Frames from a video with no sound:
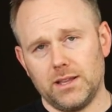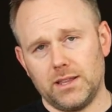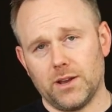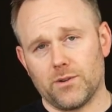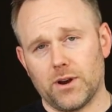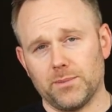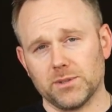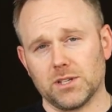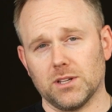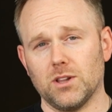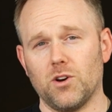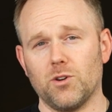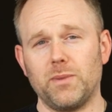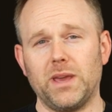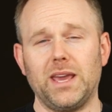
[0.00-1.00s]
they were able to
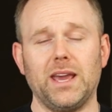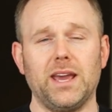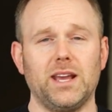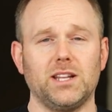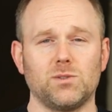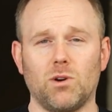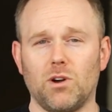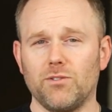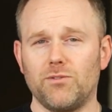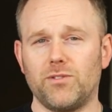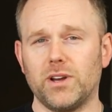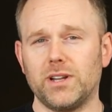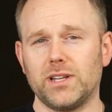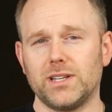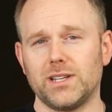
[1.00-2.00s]
loan me a
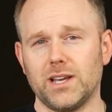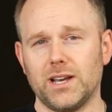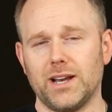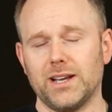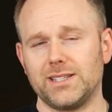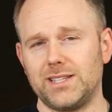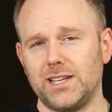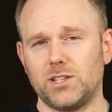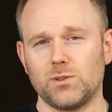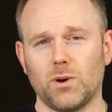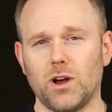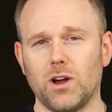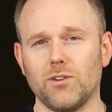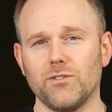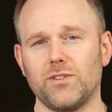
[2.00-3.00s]
12-foot
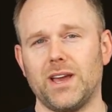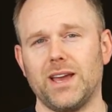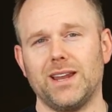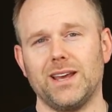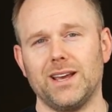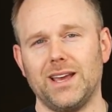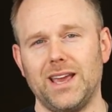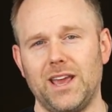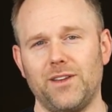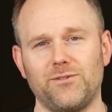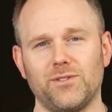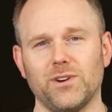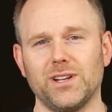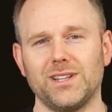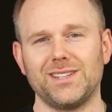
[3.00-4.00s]
C12 and an
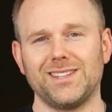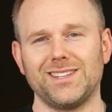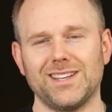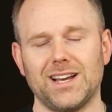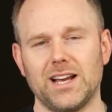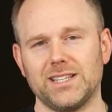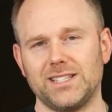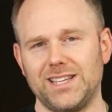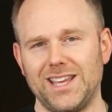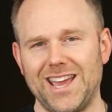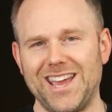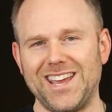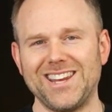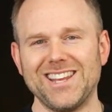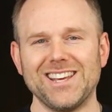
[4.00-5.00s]
8-foot
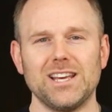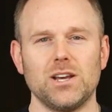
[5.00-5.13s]
C8